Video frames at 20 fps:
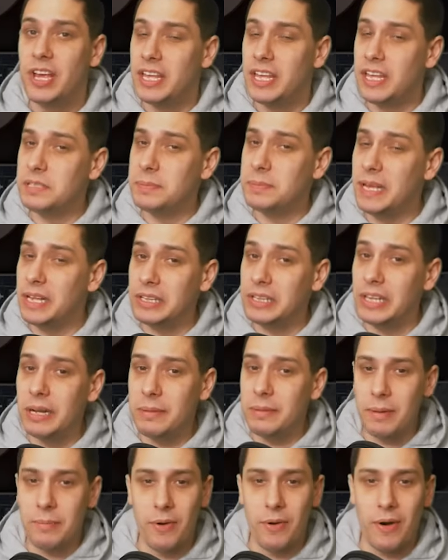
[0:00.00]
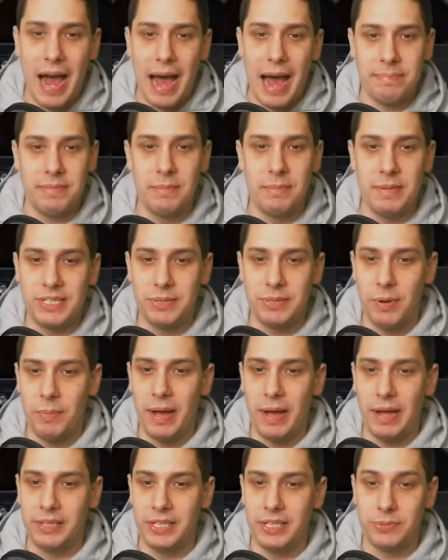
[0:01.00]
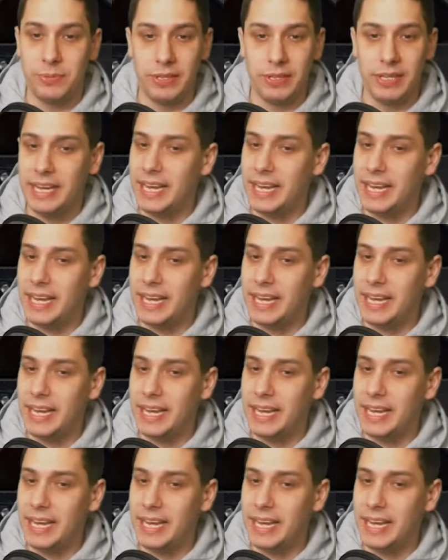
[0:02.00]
Gives me a little bit more optimism about this one.